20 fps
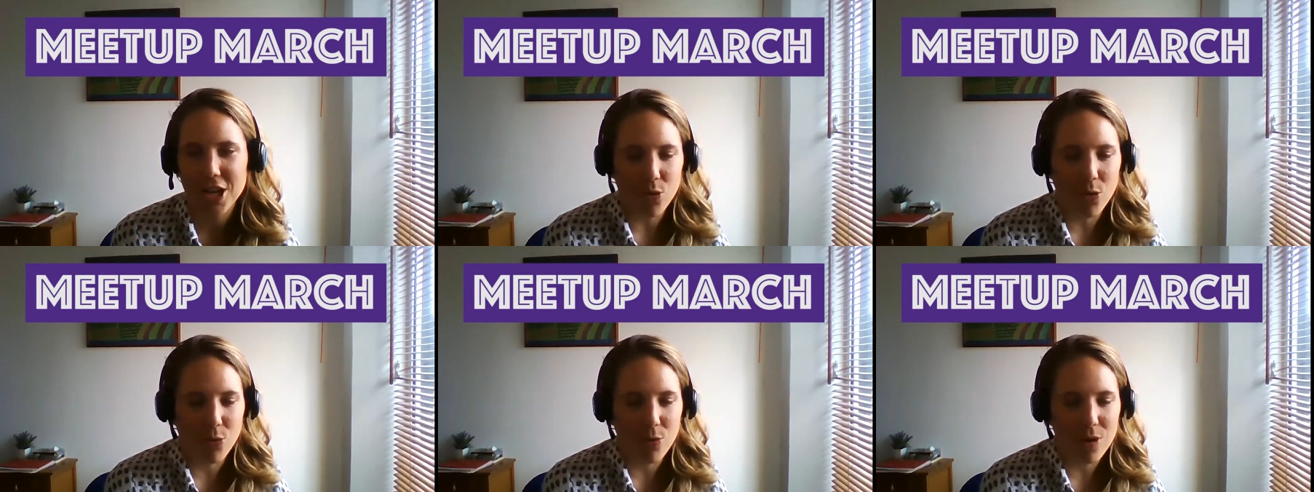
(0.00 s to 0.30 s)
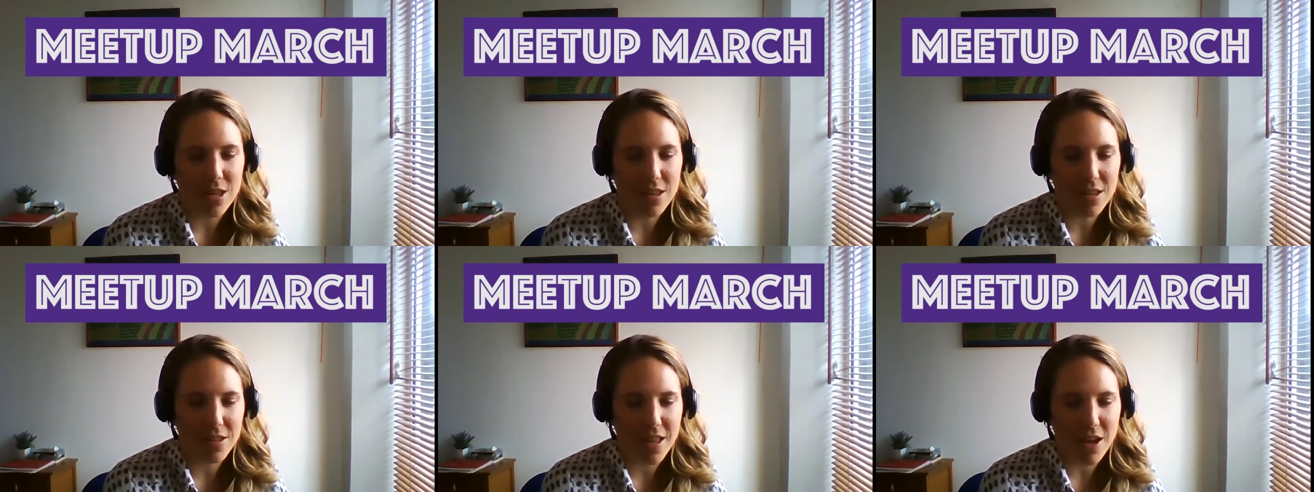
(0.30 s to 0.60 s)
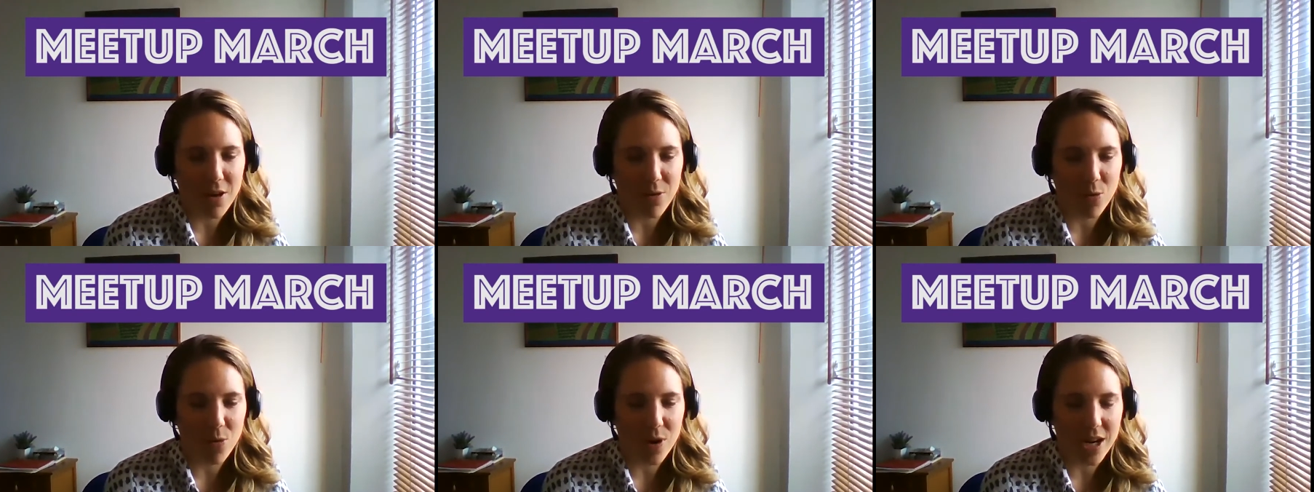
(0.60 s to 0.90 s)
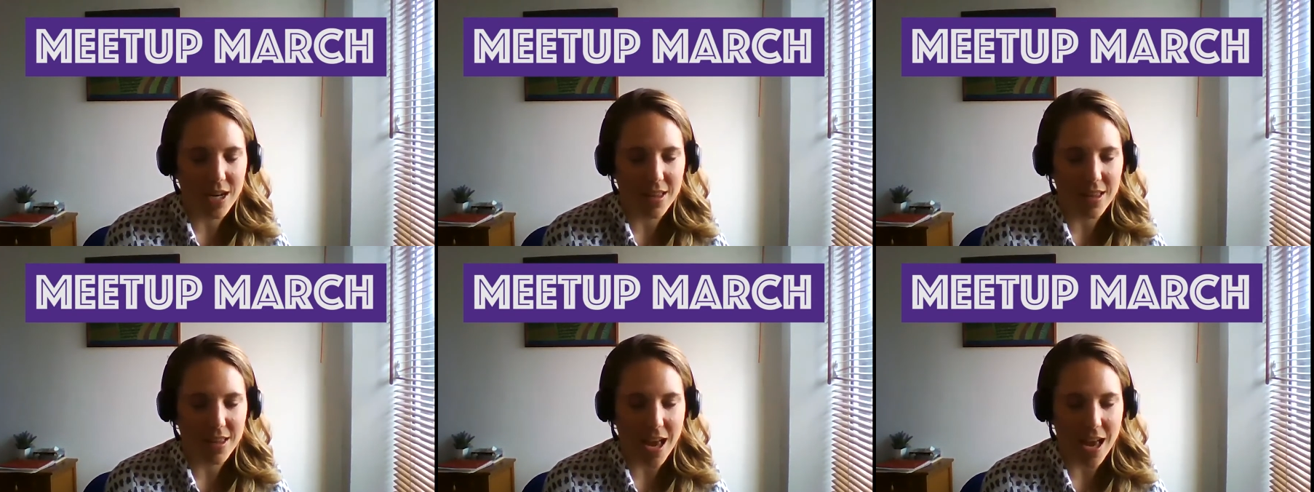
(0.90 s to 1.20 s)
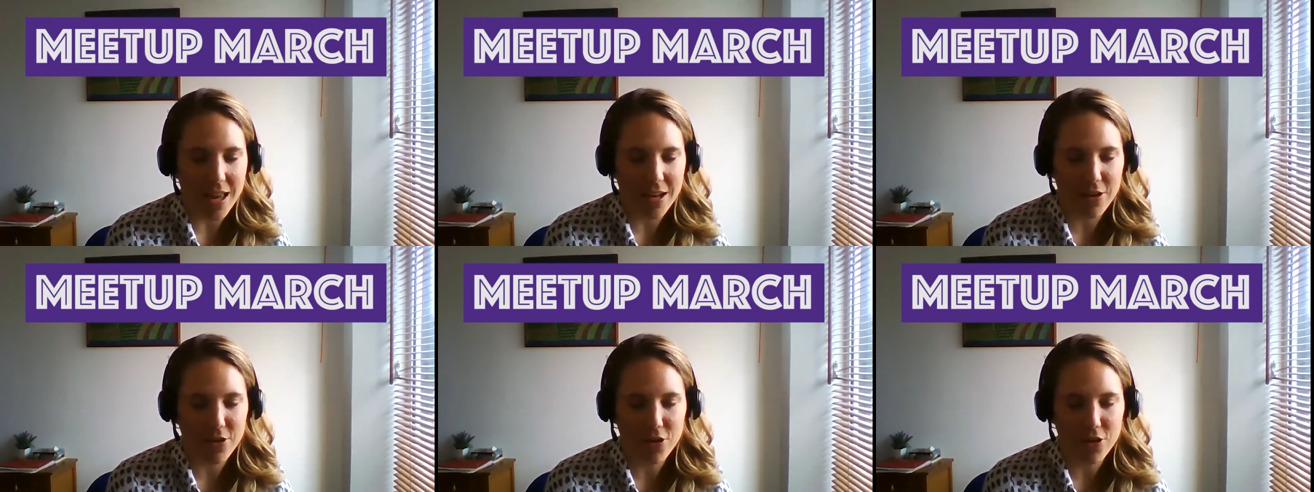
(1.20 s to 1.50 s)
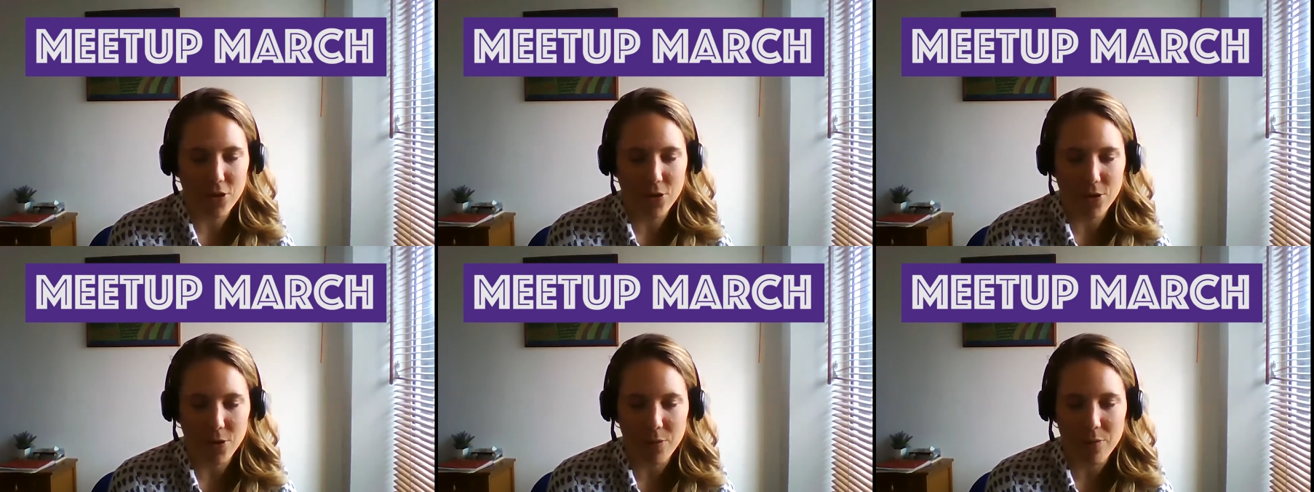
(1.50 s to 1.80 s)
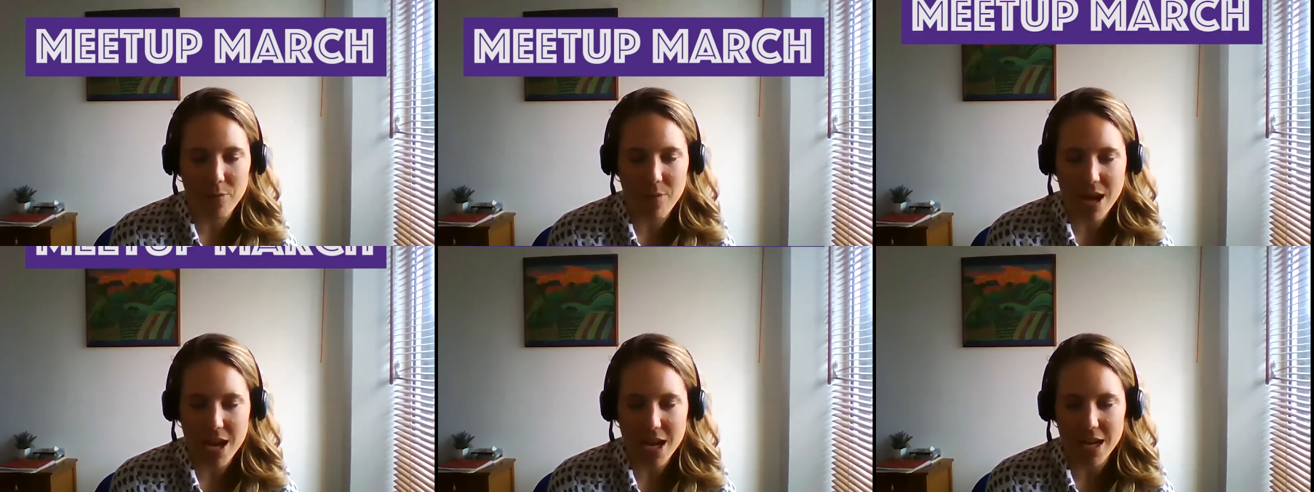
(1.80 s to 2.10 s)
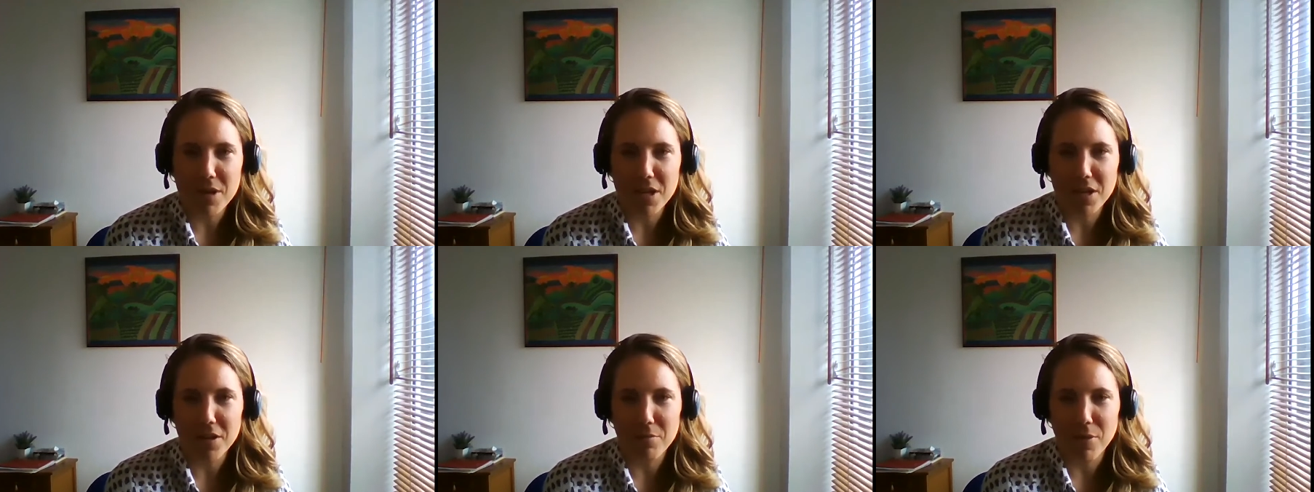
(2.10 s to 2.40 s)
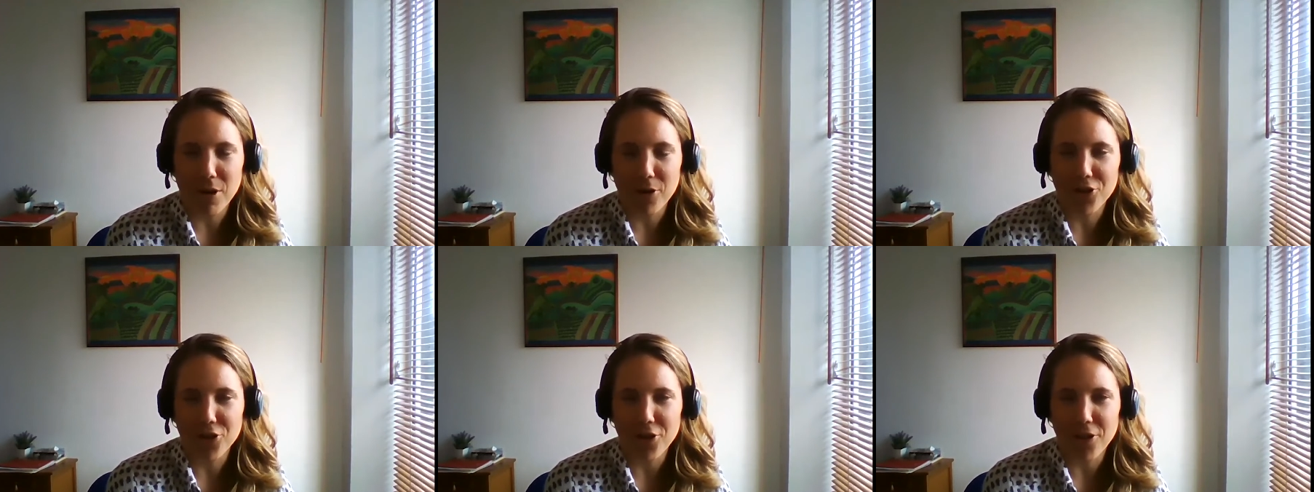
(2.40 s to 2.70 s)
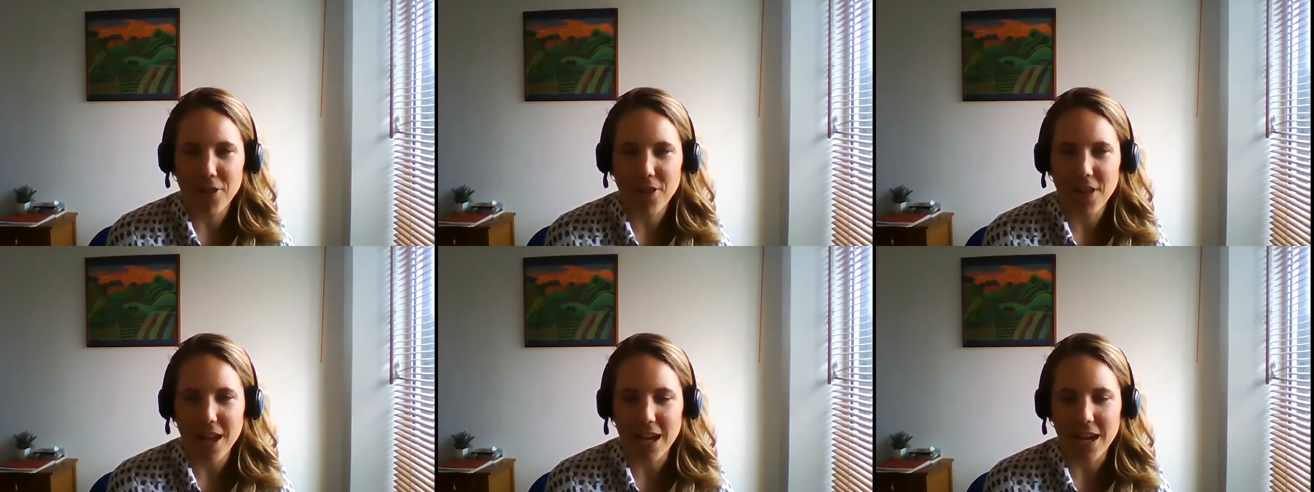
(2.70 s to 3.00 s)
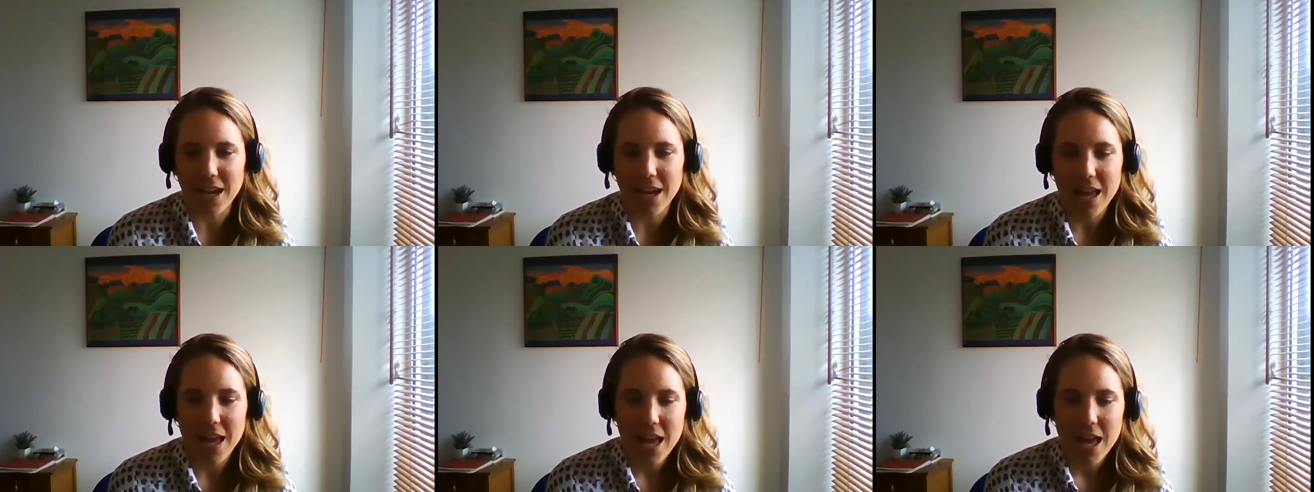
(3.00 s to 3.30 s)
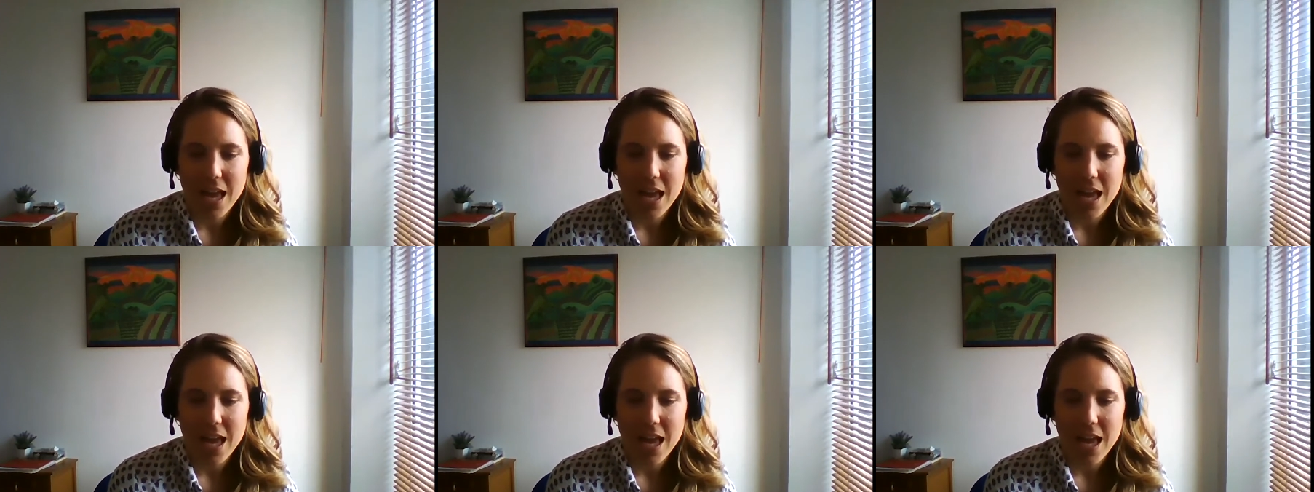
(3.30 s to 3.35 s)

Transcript: The reason that we decided to make Meetup March a thing